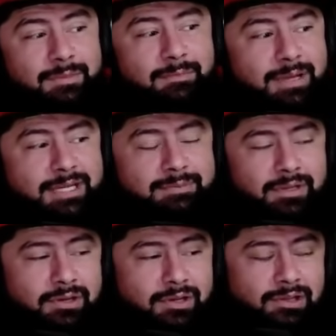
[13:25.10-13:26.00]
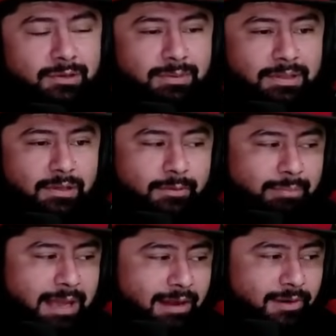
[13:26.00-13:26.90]
mil merits, but you're a little bit lower
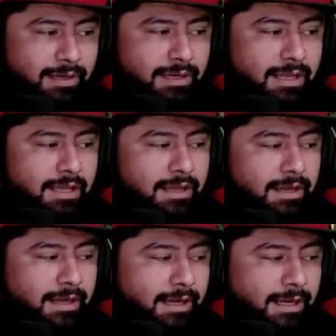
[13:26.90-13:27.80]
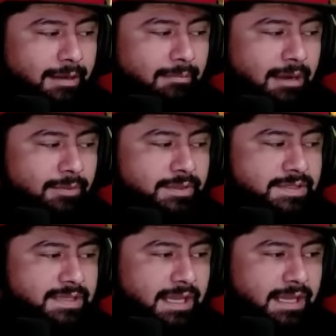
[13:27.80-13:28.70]
powered, I would
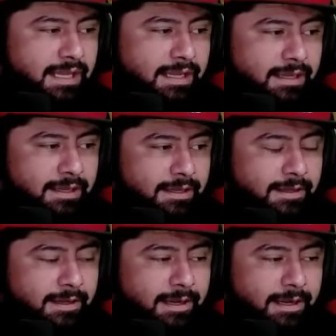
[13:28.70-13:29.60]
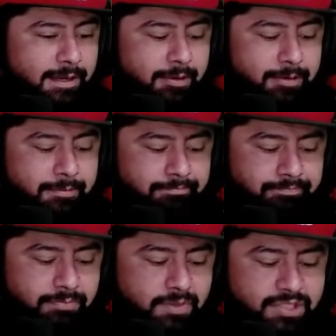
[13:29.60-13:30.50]
say
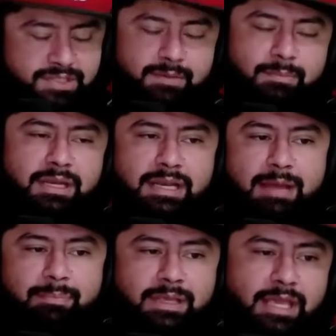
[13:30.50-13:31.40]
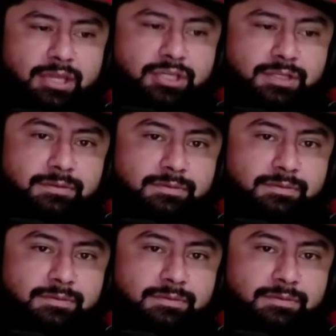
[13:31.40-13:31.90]
just submit an application.